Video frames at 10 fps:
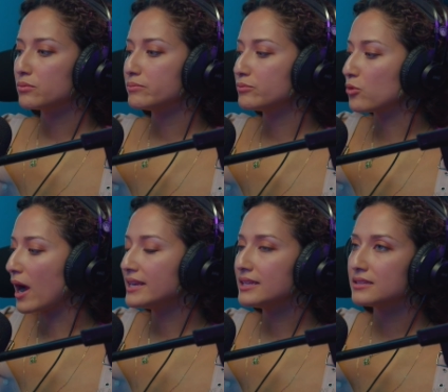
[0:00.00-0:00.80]

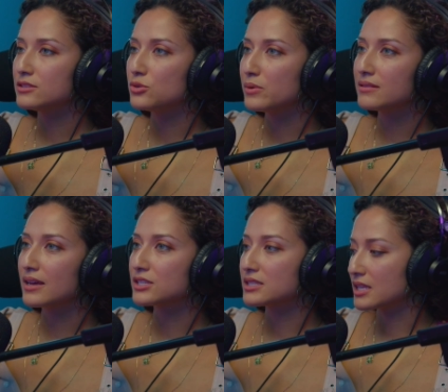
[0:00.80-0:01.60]
writing and doing
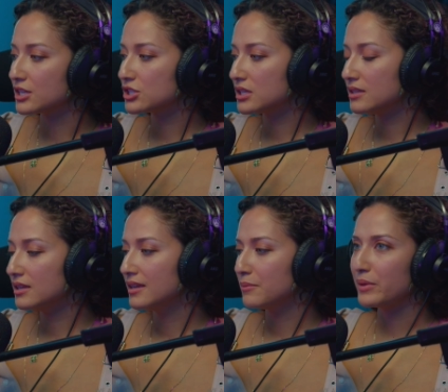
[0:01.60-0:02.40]
legislation,
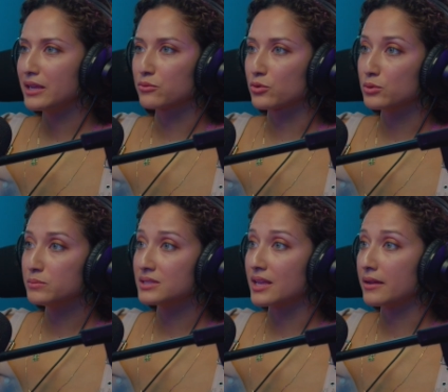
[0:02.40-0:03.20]
being in
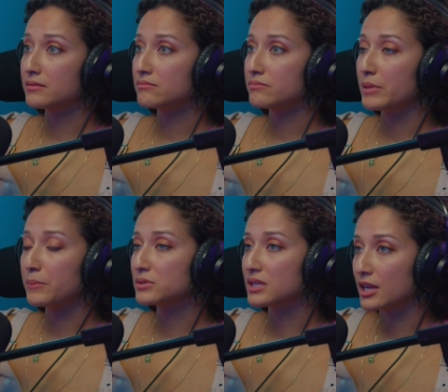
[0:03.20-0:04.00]
rooms that
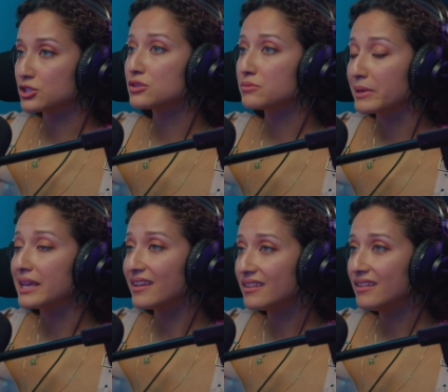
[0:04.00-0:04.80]
people said I shouldn't
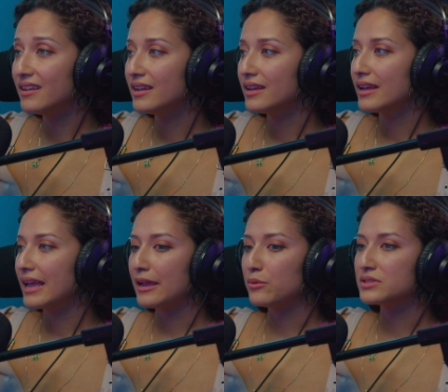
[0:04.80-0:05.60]
be in,
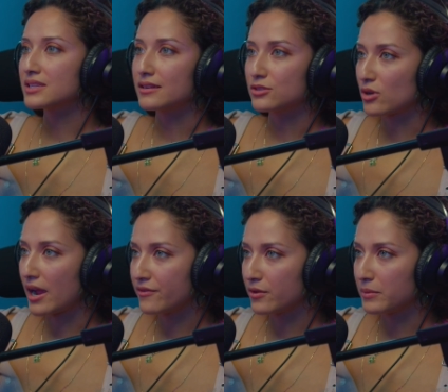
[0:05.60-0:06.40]
it was like a
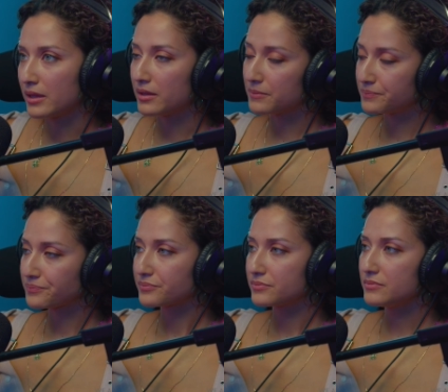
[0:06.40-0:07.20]
drive for me.
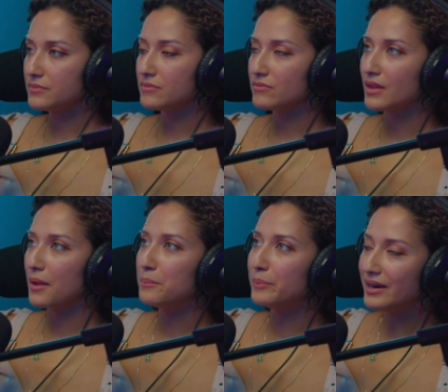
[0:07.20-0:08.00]

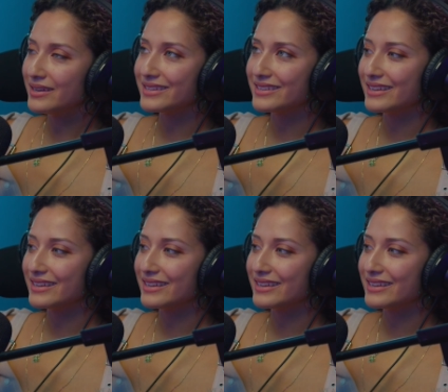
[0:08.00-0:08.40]
But,